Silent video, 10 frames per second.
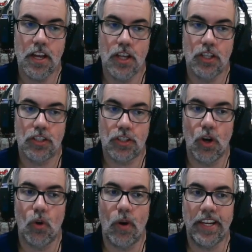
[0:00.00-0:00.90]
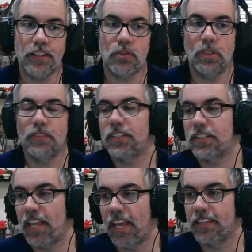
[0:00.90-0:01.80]
So each one of your
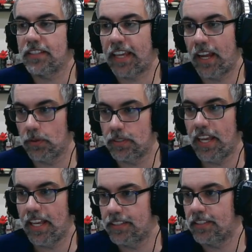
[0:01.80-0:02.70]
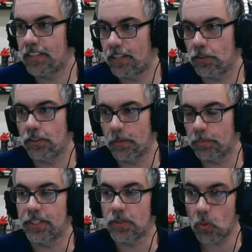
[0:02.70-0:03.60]
stands counts as essentially a
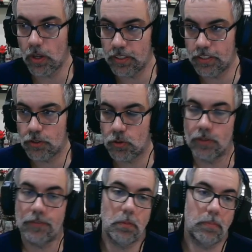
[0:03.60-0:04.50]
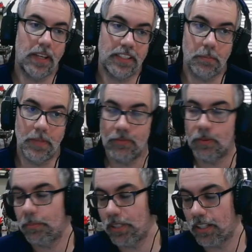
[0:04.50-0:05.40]
priest 1. So if you make the
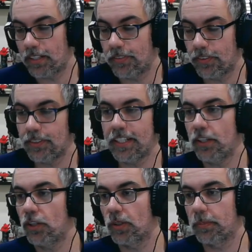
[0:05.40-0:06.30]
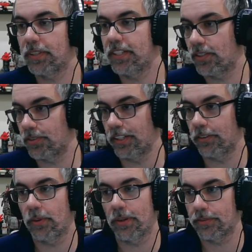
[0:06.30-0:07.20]
minimum block of 3, you're a priest 3. You're
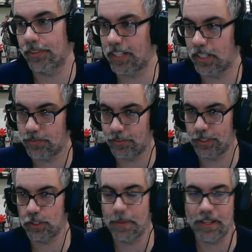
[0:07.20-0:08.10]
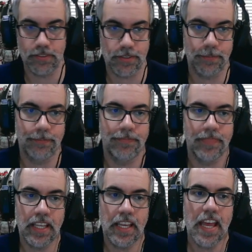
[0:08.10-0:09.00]
throwing 3 dice for your spells.
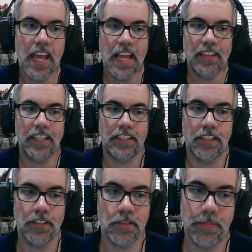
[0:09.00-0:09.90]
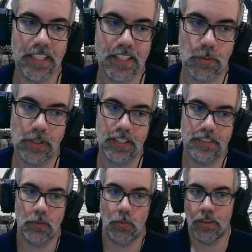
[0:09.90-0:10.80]
That does mean, as we're going to
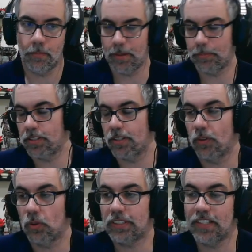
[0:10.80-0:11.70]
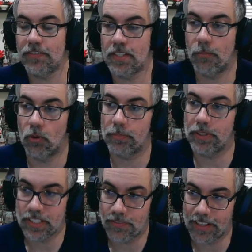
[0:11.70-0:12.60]
see, one of the memories of old gives them more
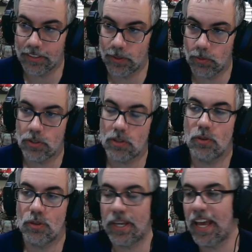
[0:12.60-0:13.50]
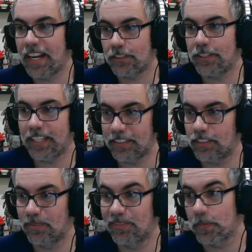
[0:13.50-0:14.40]
priest value, so you can actually get
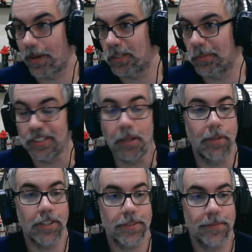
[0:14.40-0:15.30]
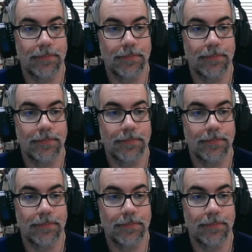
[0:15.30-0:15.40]
to respectable numbers.